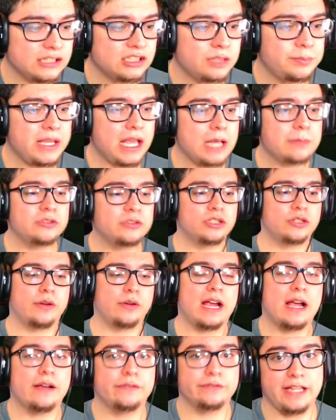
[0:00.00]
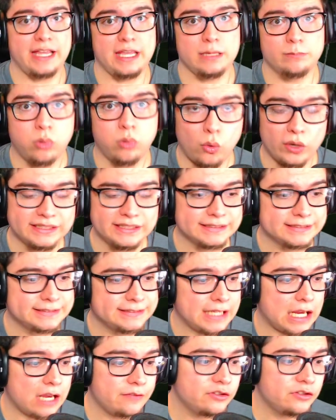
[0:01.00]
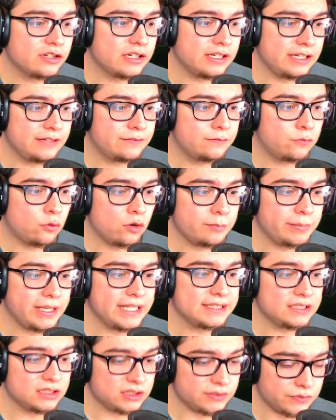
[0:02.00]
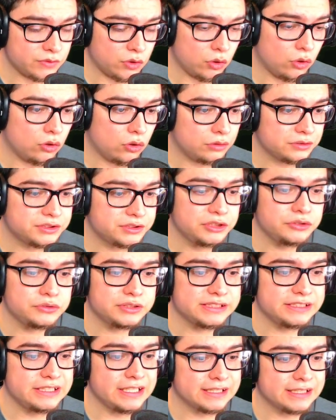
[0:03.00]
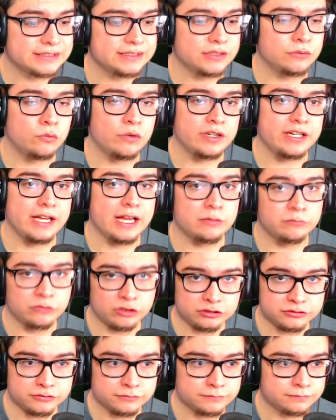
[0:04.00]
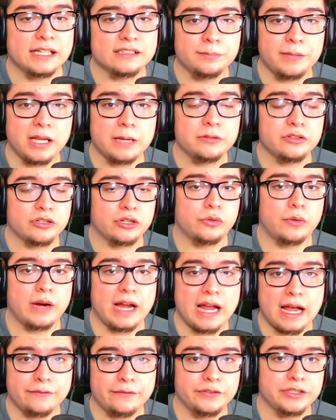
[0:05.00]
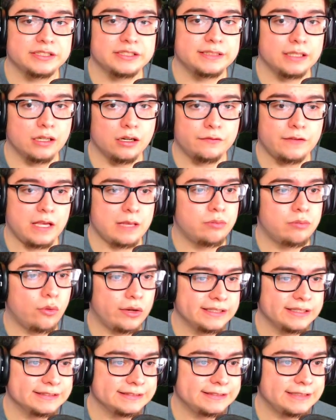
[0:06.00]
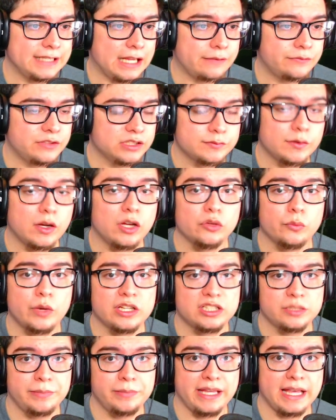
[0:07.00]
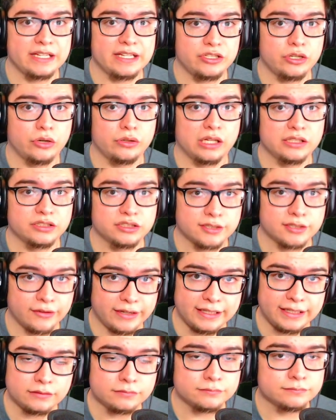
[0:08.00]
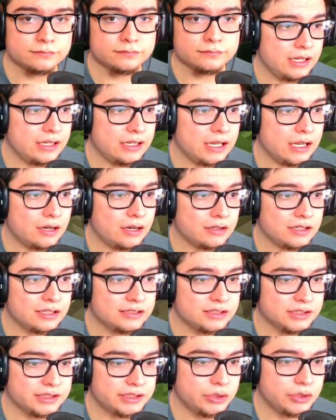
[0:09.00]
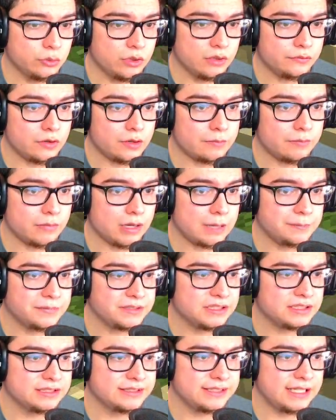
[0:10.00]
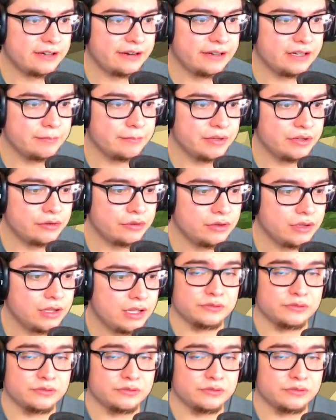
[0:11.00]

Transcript: Now, to be able to craft a poison staff, you're going to need 4 pieces of coal, 2 sticks, and 1 emerald. Now, to be able to craft yourself a poison staff, just follow the recipe as shown on screen. And now, because there's 2 of them, I'm just going to stand right in the middle.